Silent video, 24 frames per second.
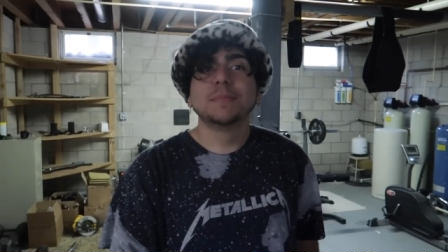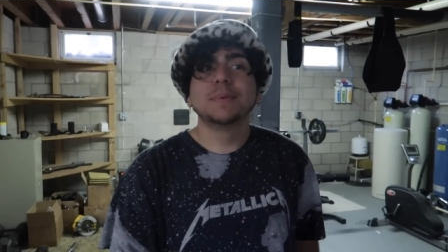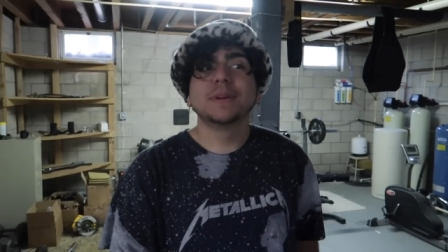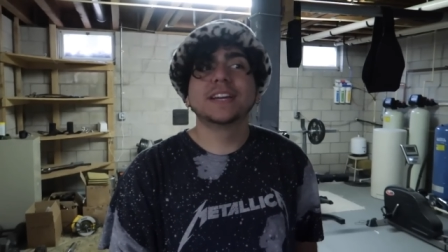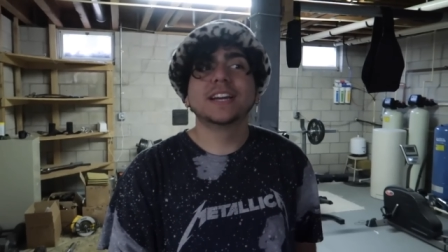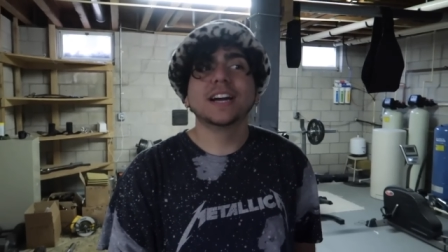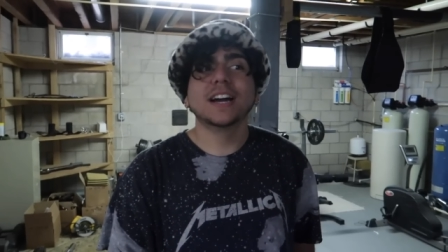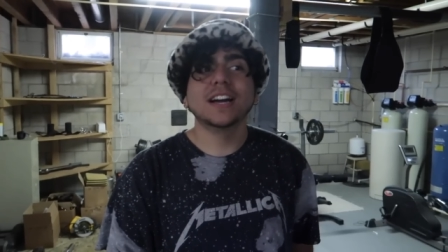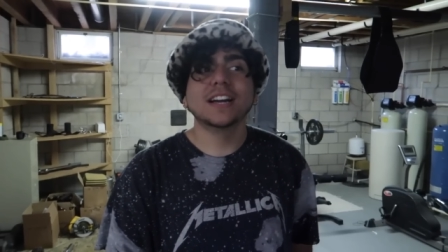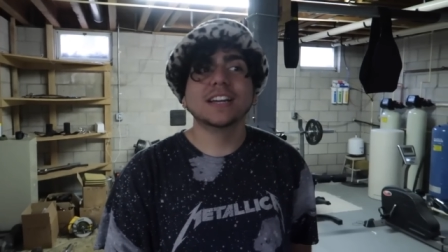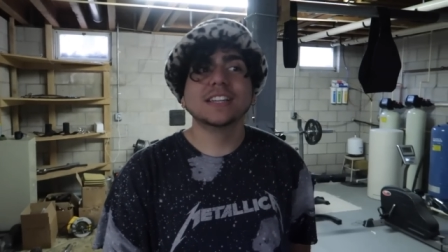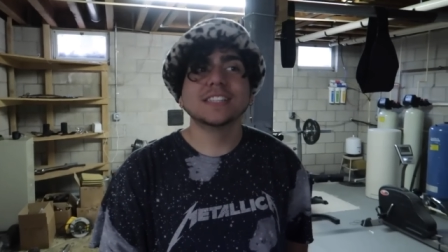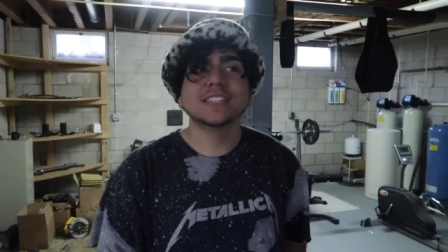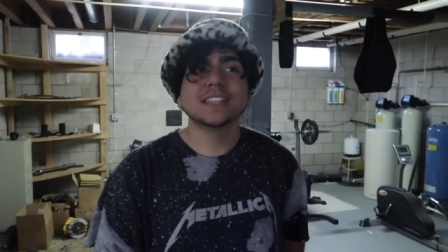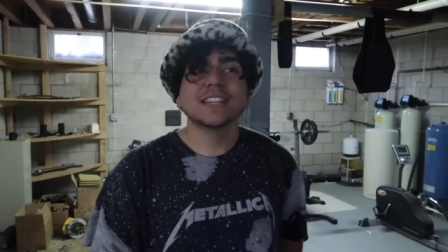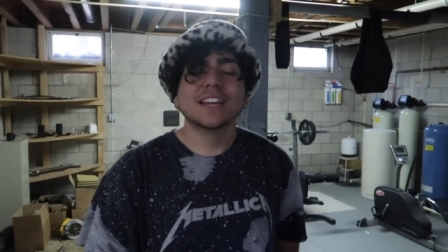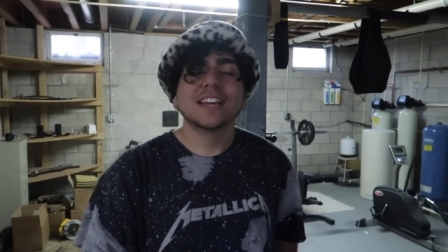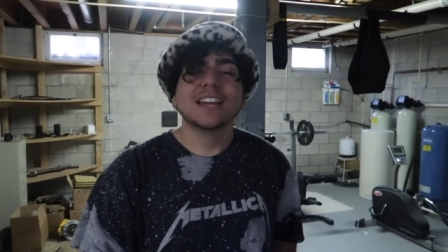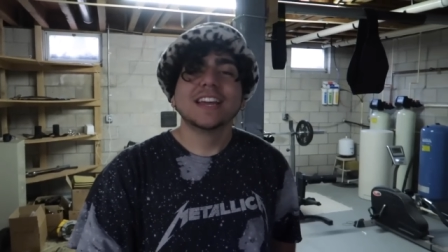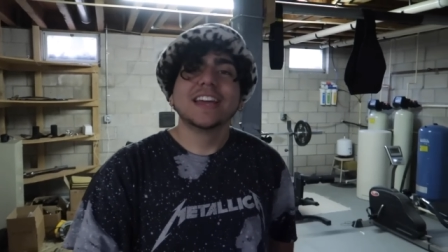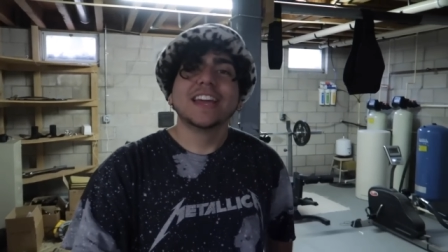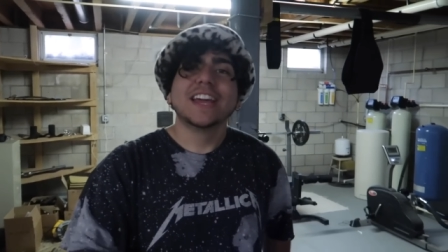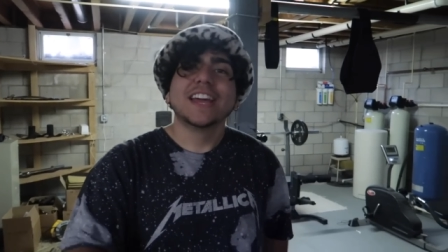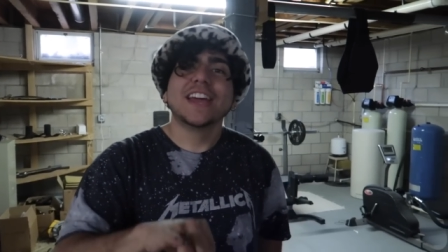because
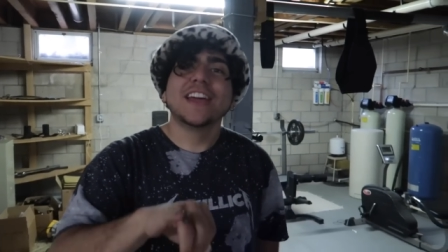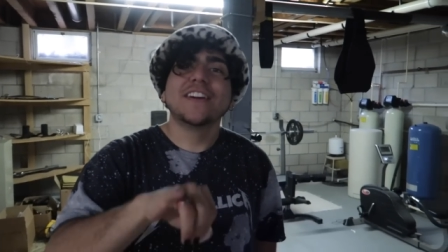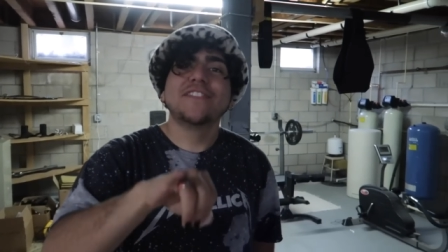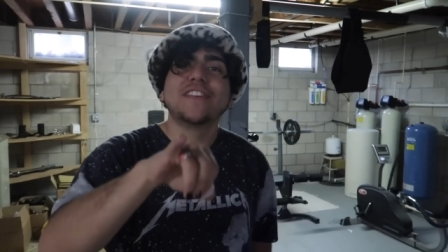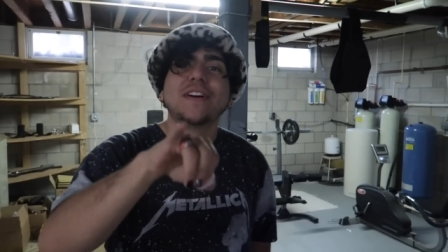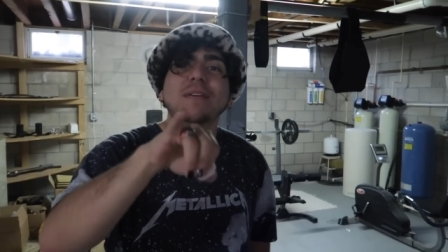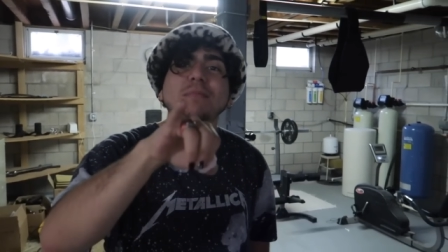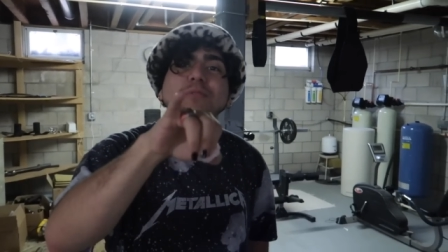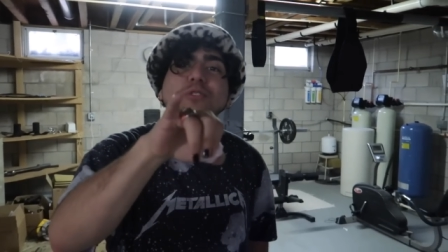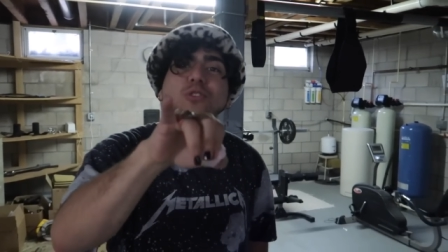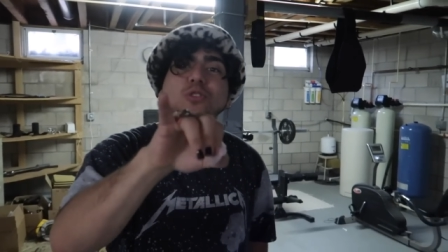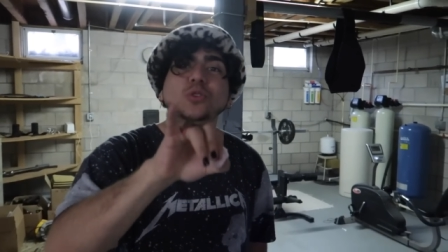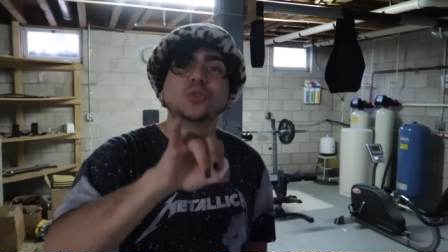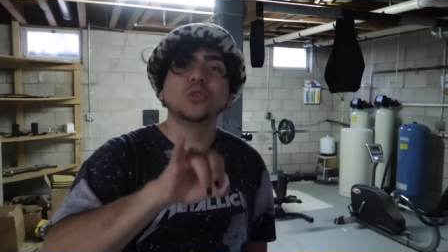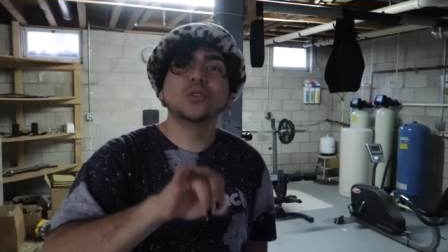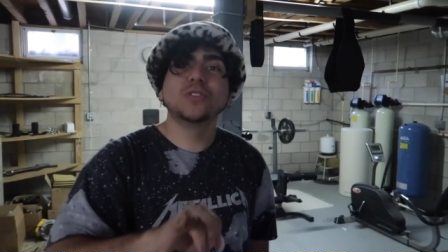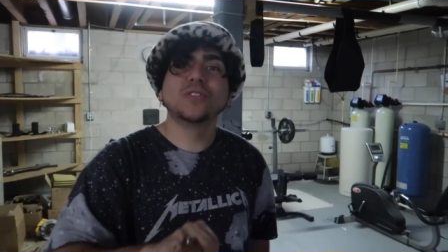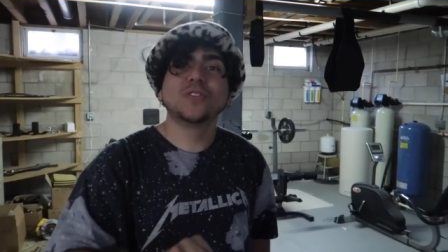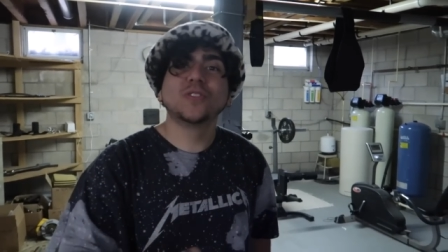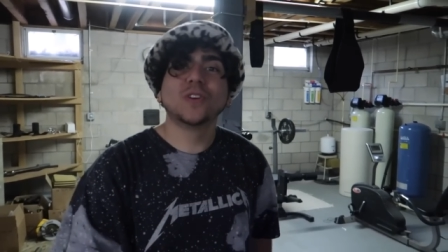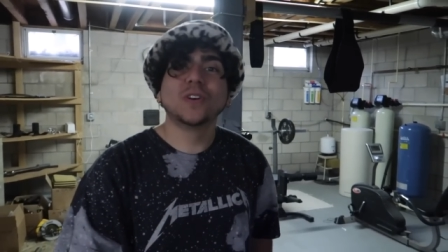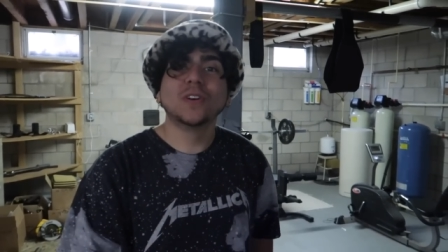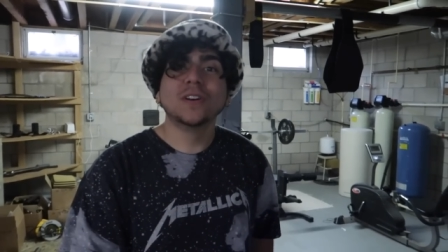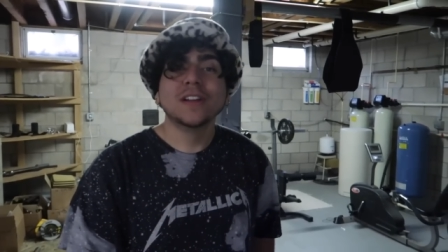if I'm
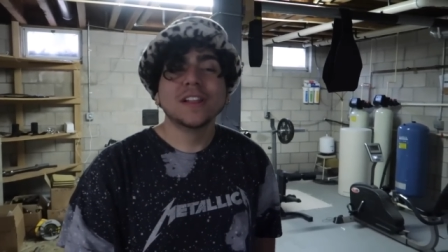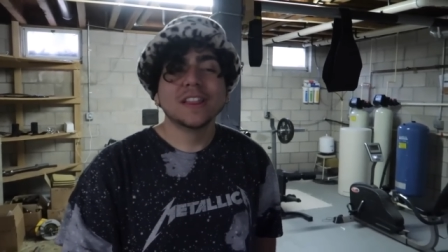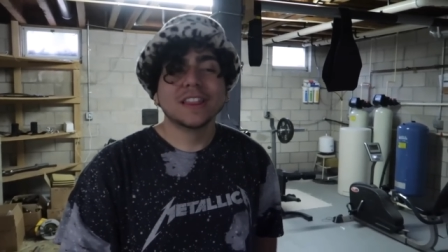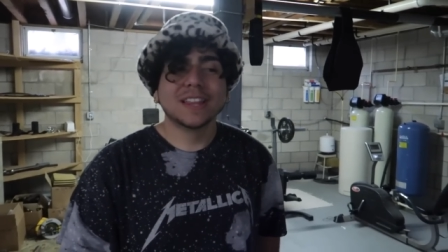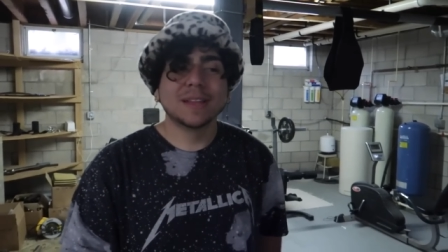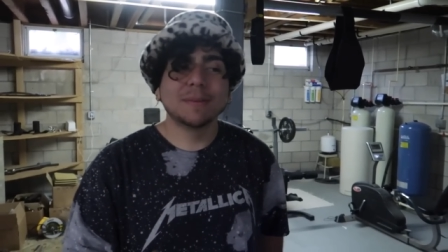truthful,